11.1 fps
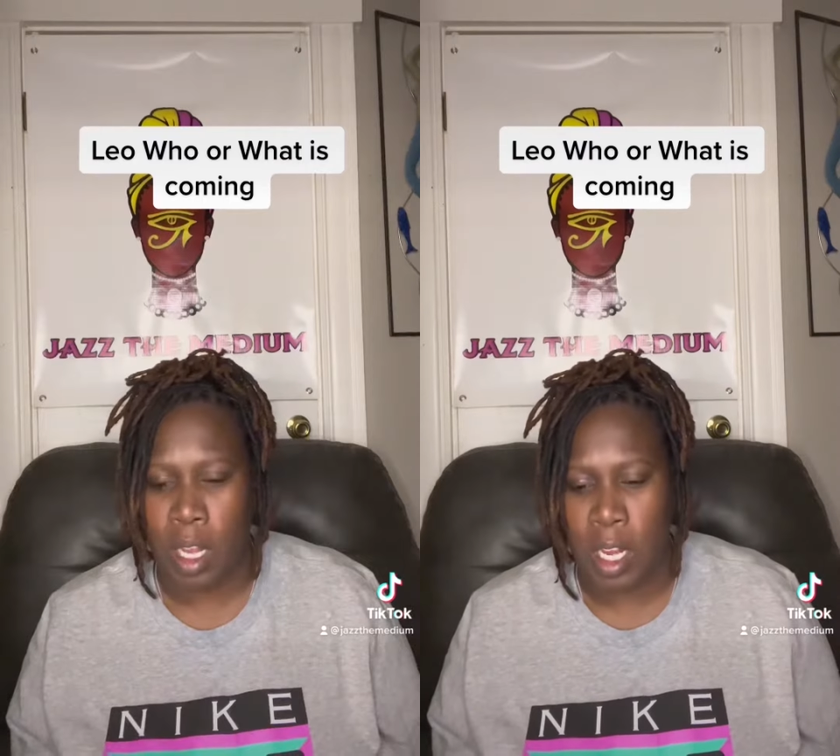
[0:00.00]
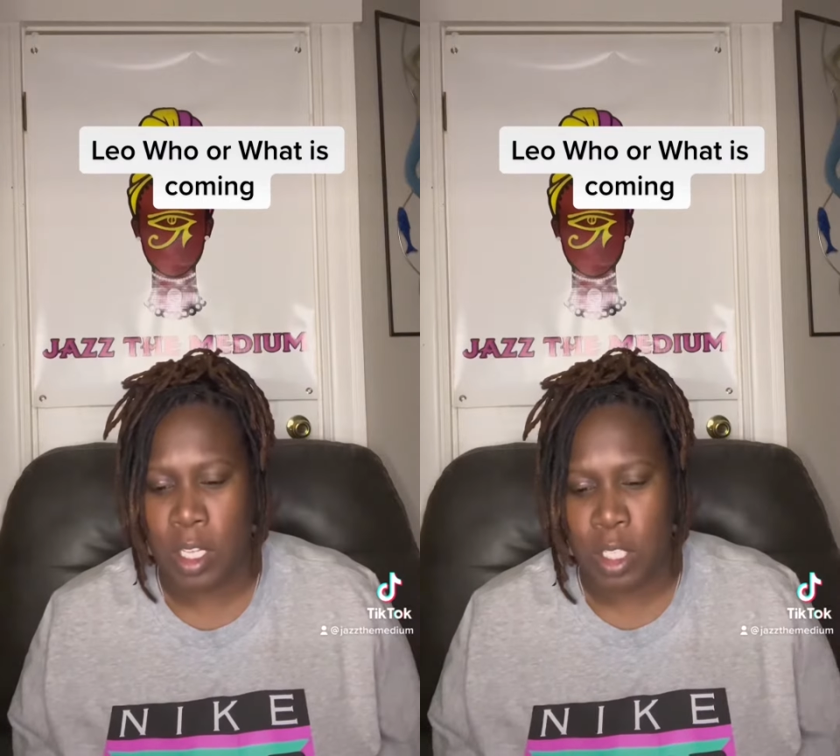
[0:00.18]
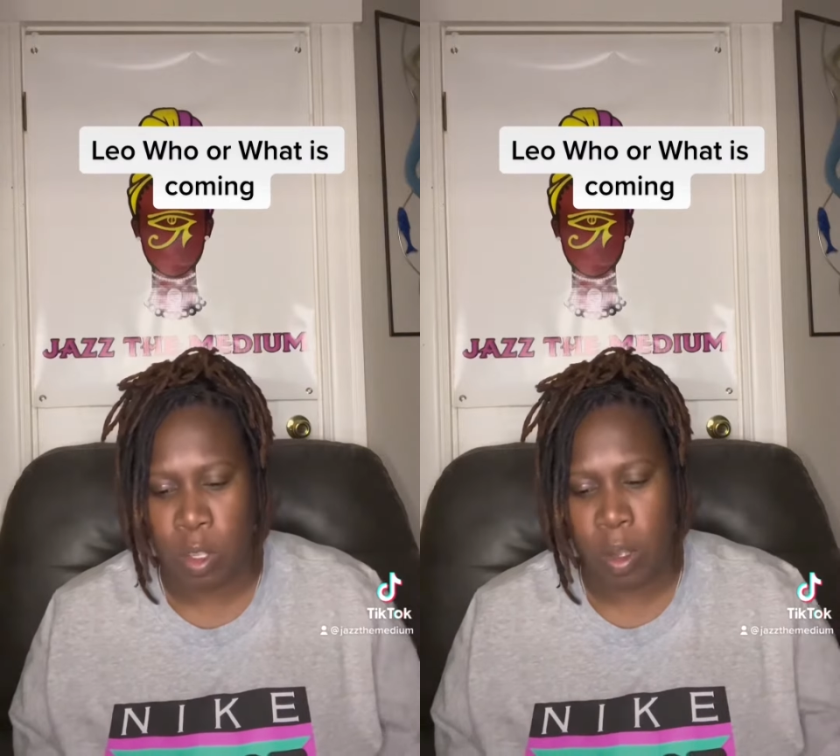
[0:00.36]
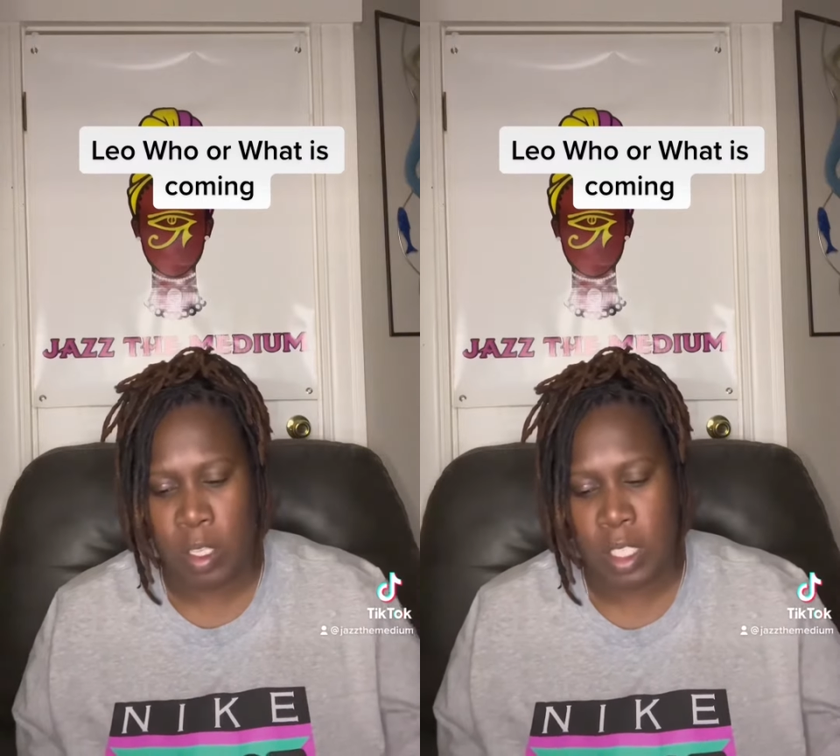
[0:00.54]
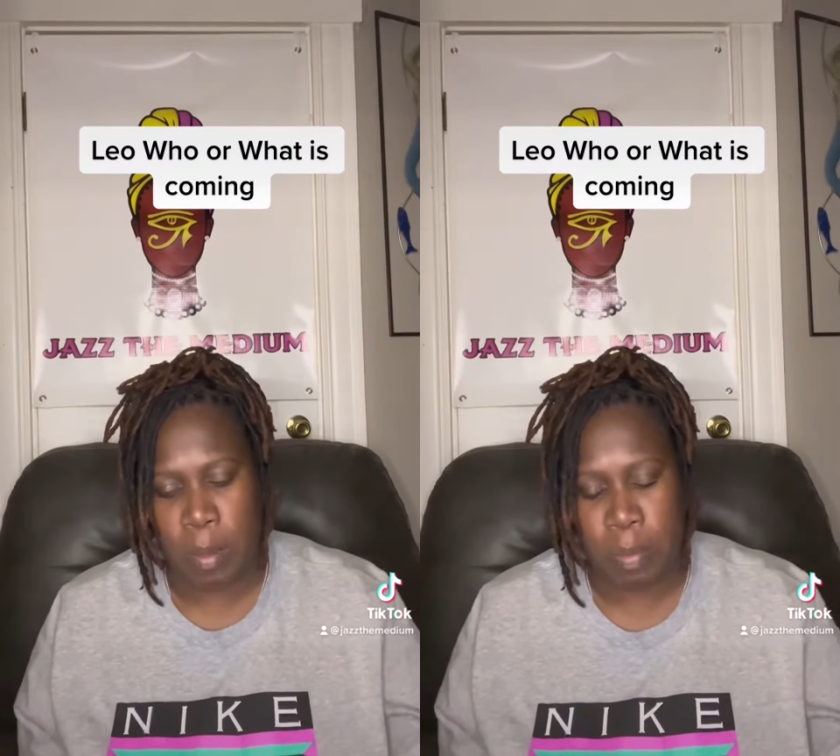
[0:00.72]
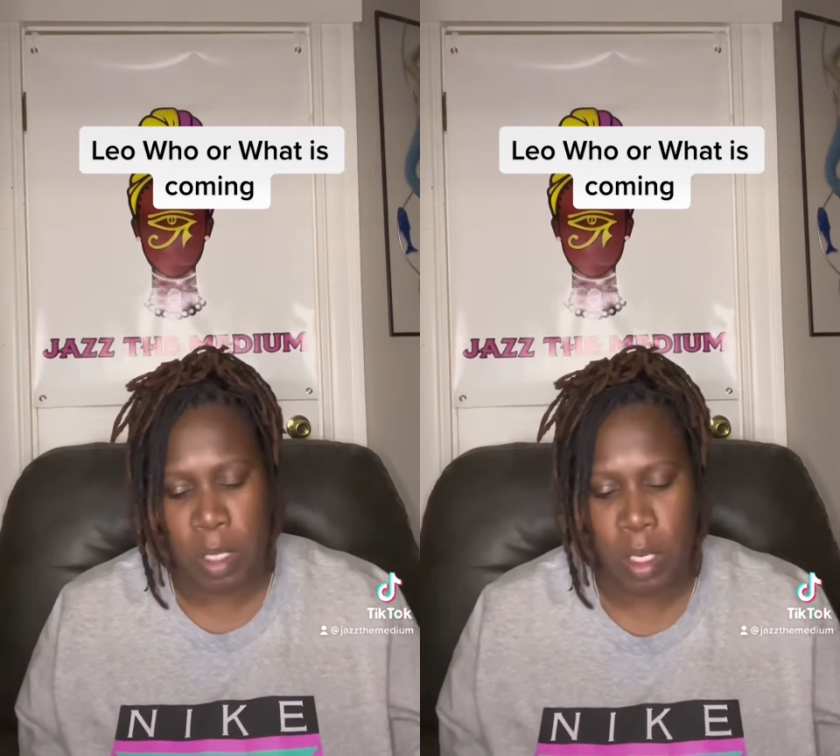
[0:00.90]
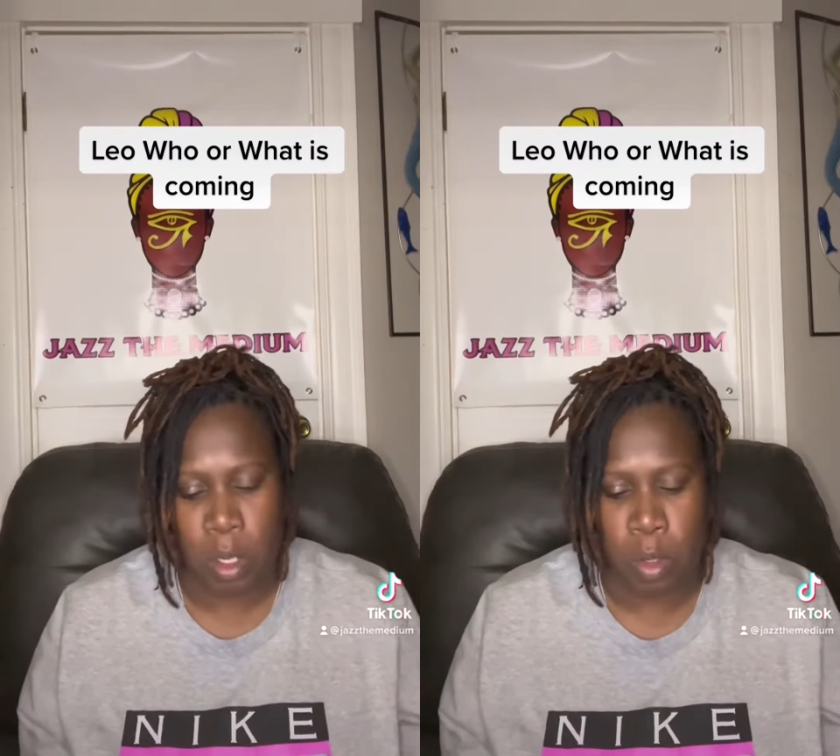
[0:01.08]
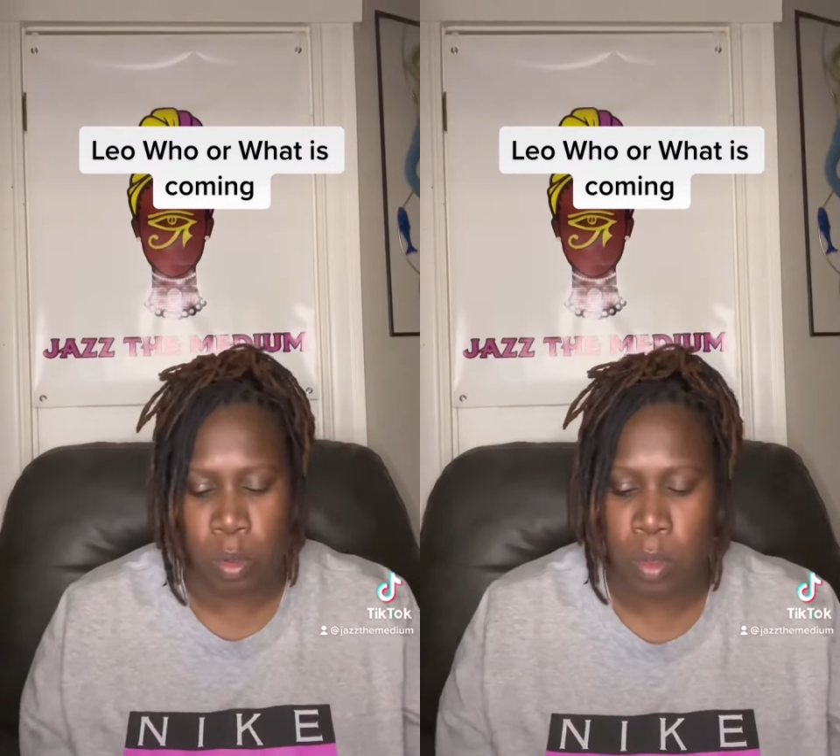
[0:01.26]
and to start something
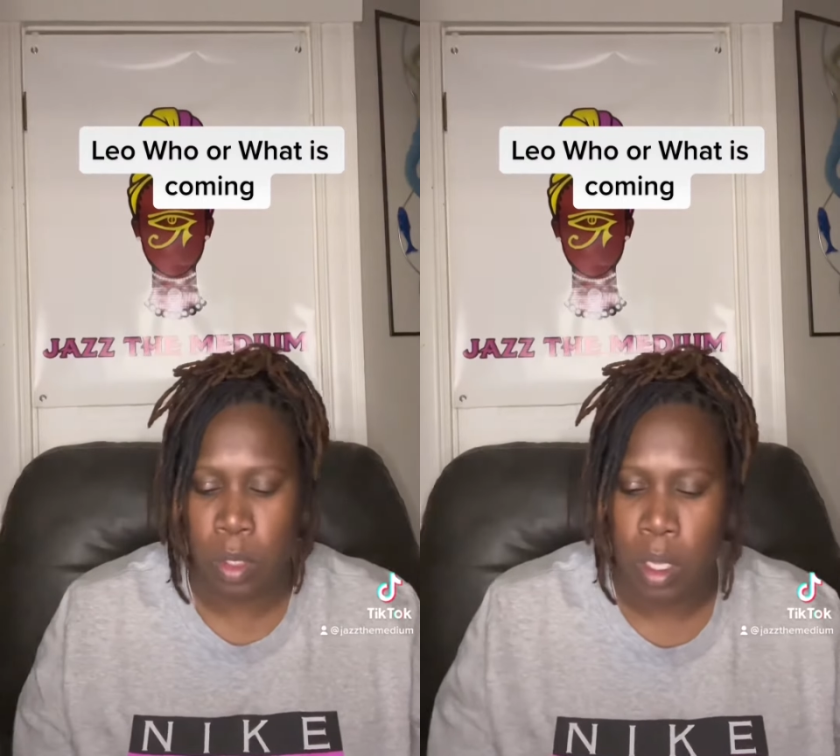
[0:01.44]
new.